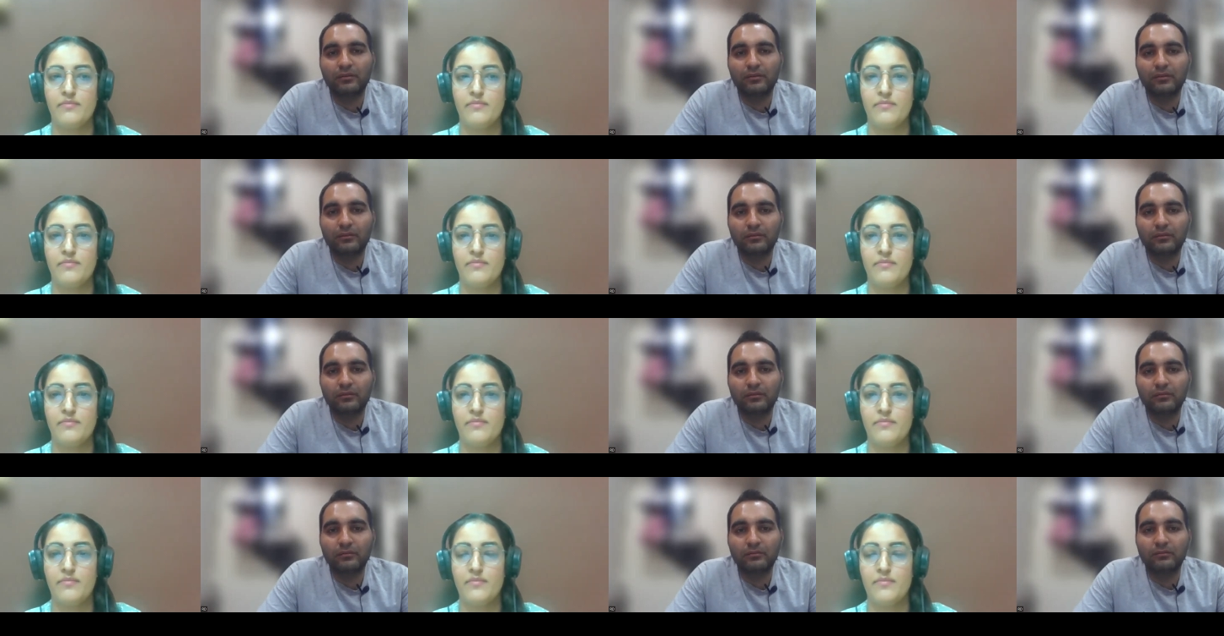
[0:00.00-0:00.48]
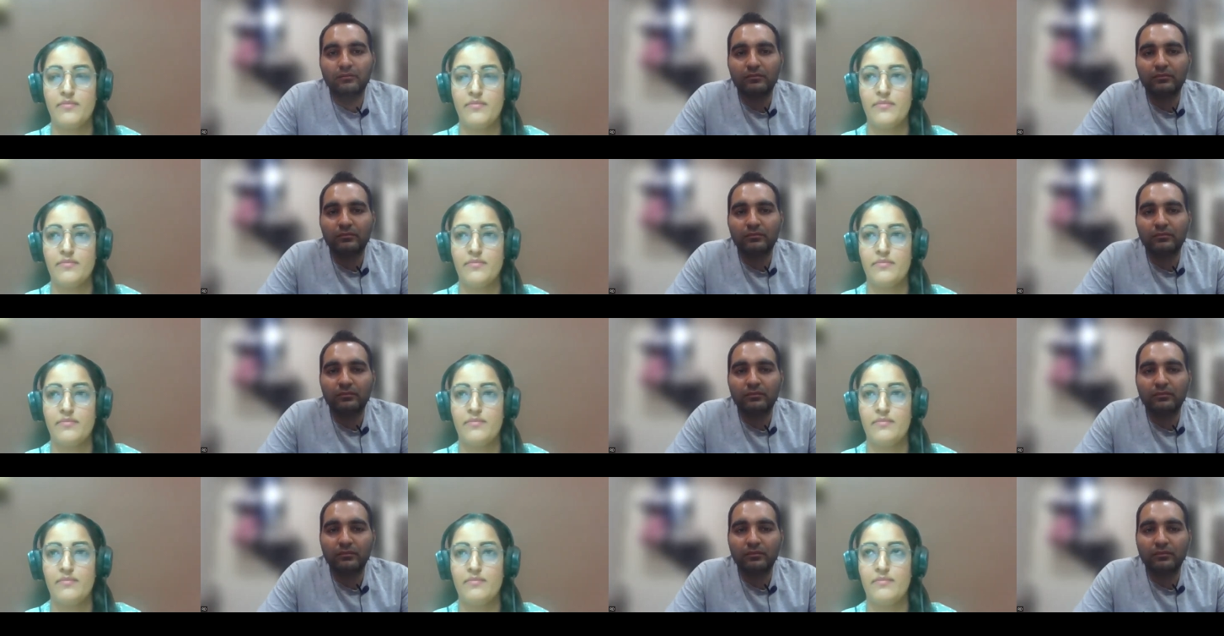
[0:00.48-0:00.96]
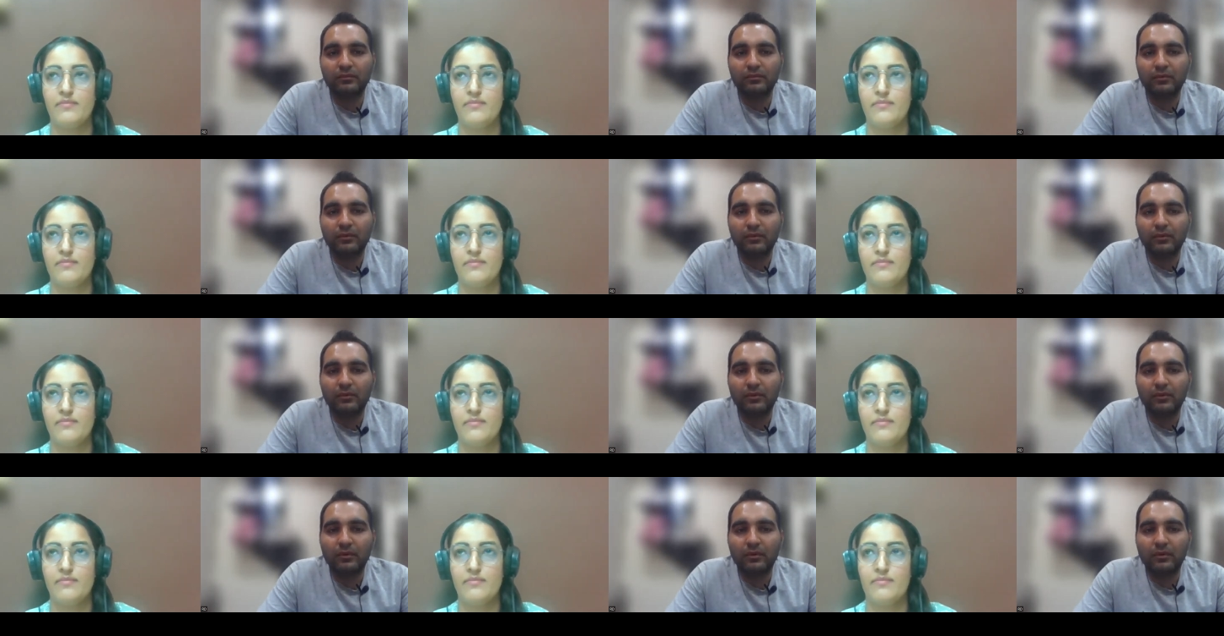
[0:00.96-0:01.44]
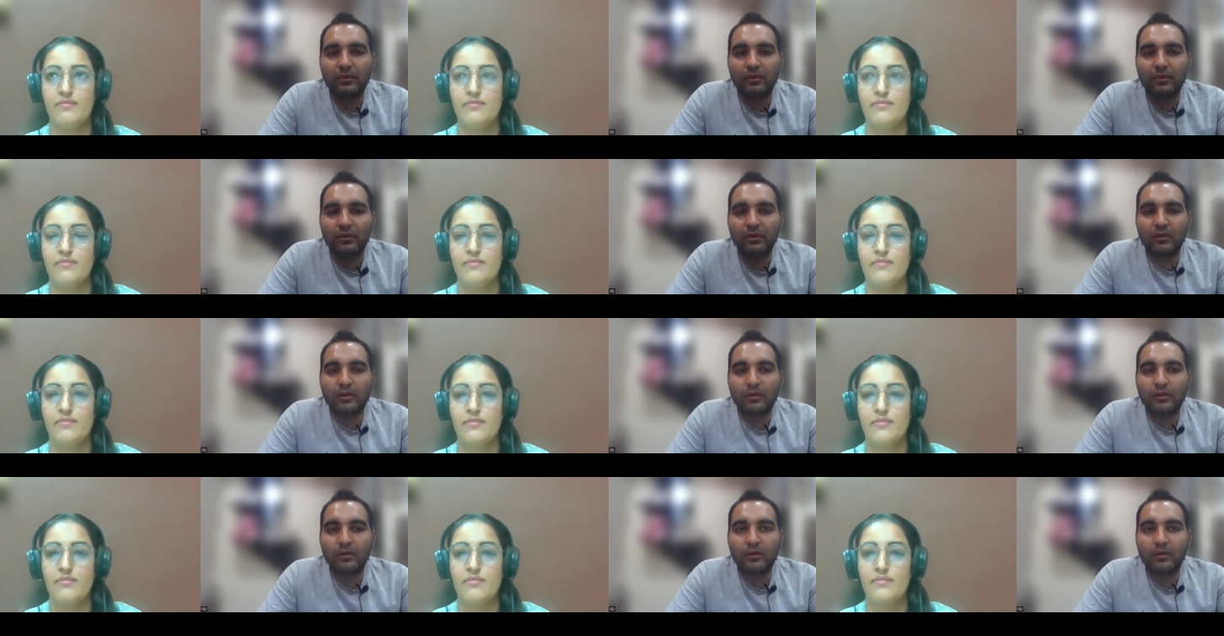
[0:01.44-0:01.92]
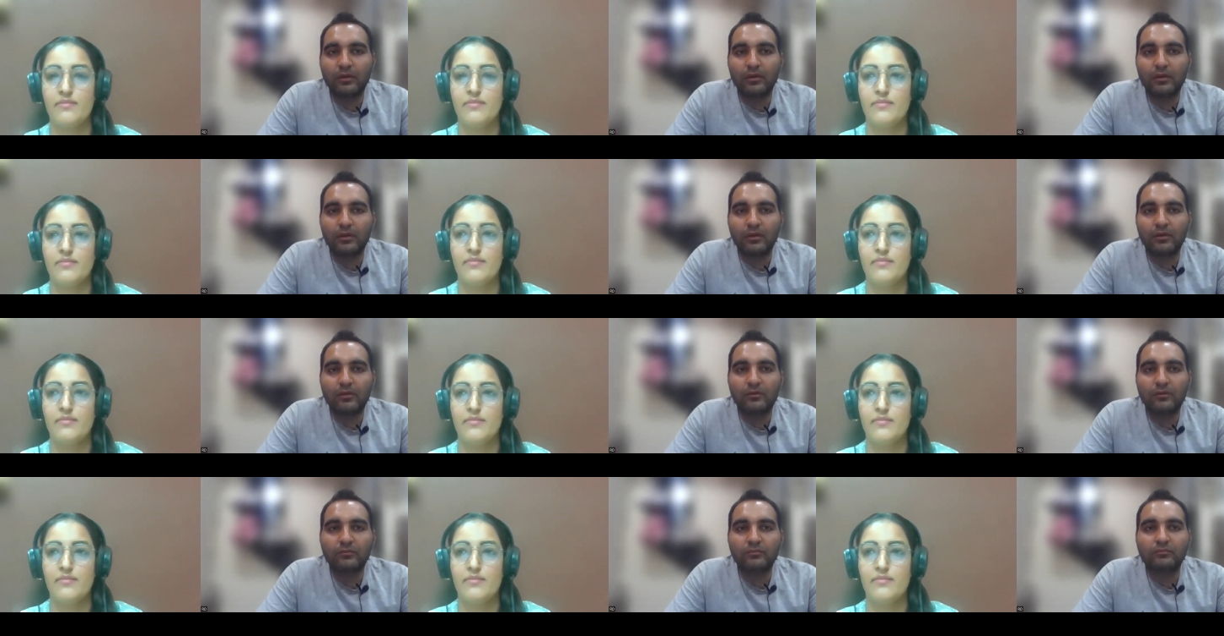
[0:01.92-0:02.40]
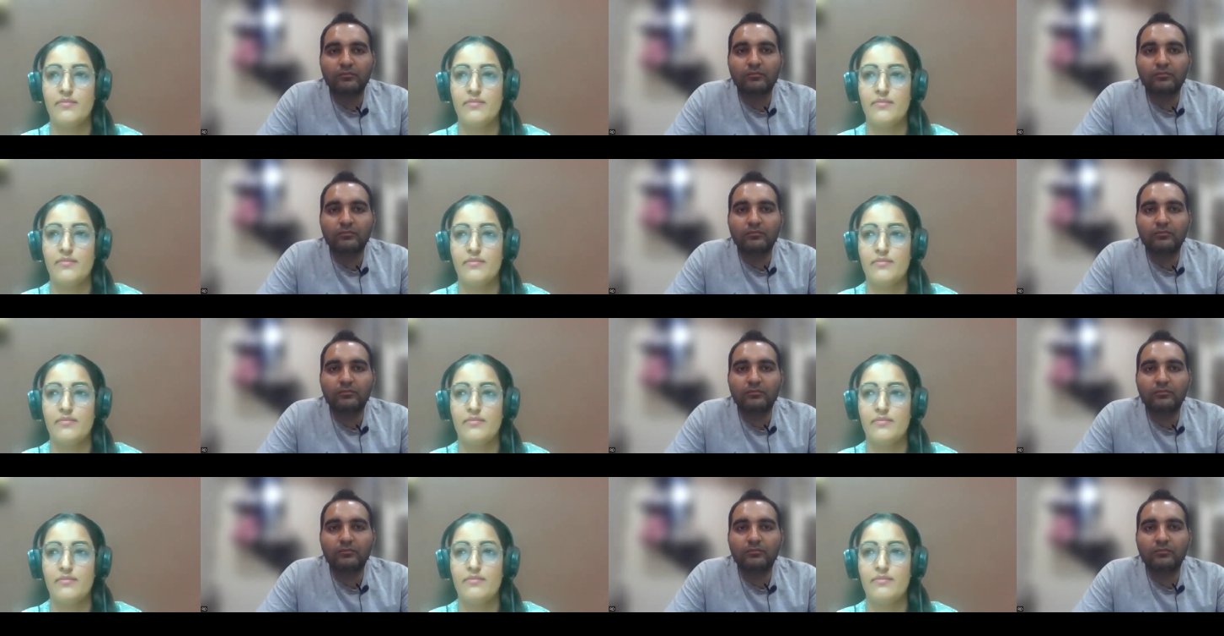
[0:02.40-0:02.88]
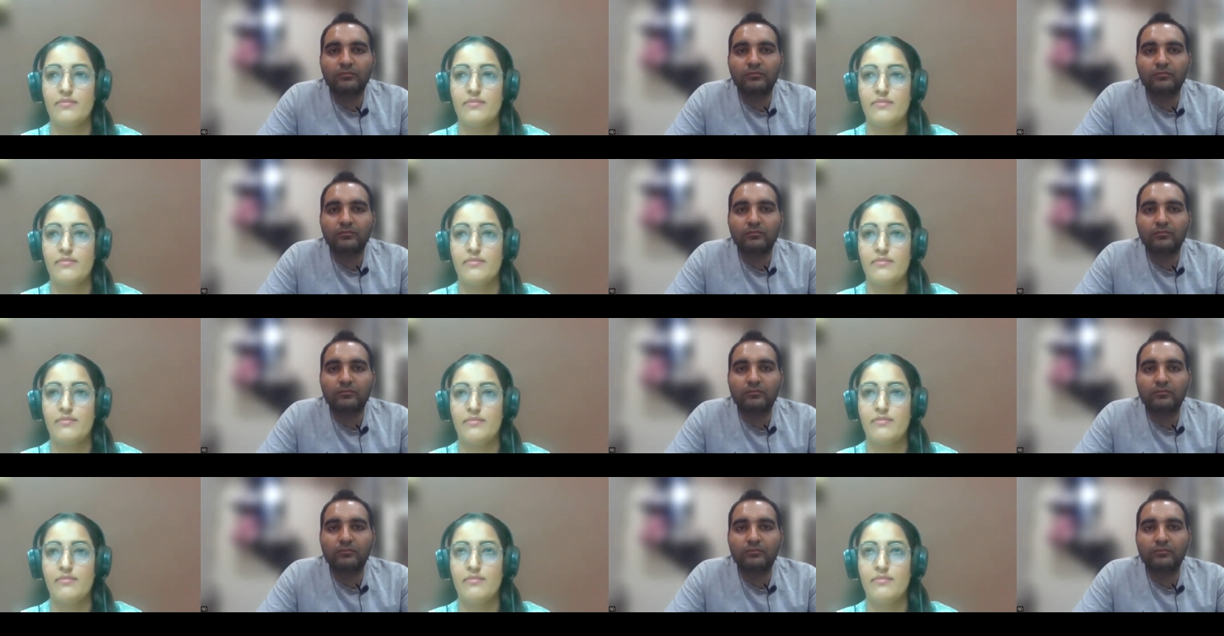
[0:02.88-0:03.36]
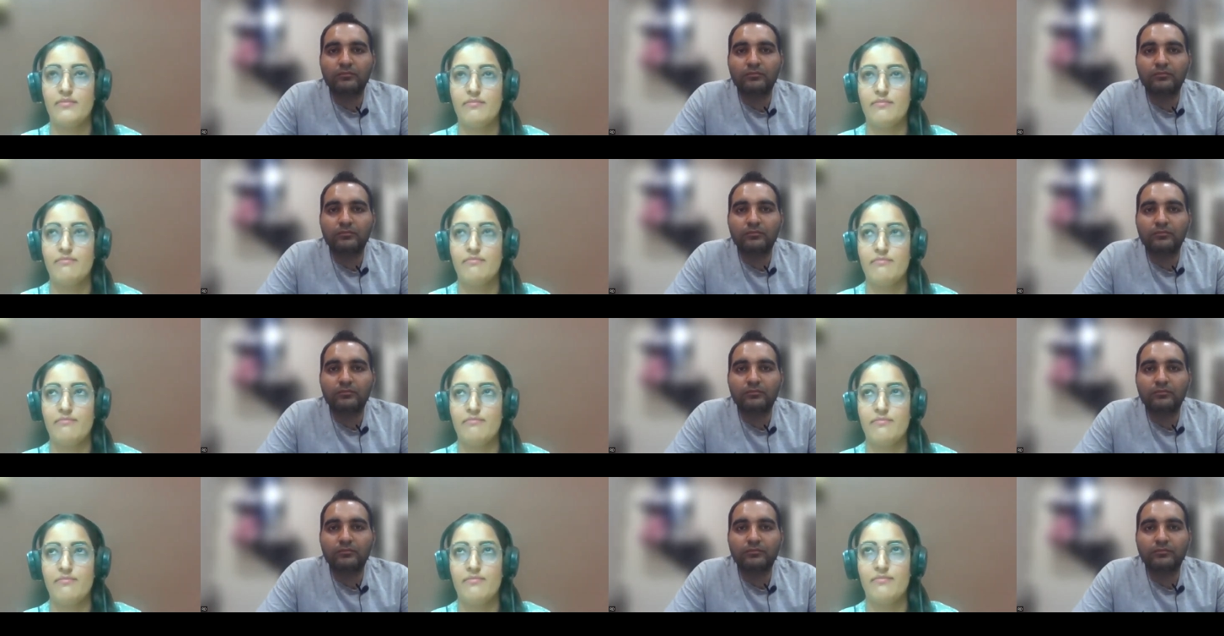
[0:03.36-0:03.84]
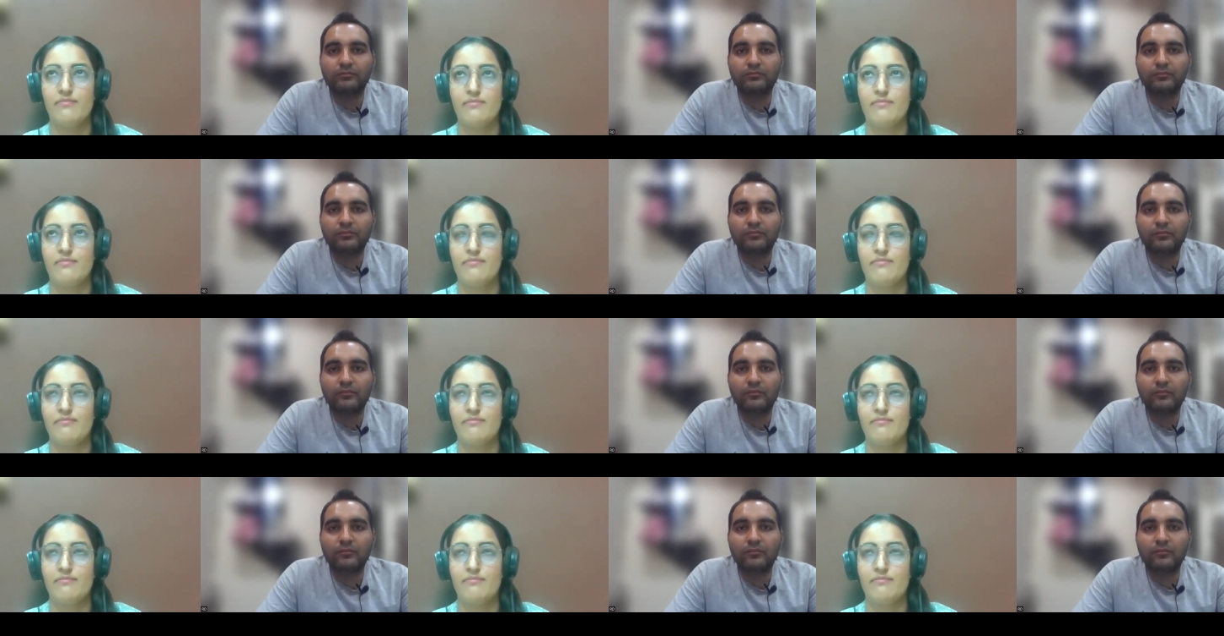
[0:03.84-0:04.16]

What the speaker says: (silence)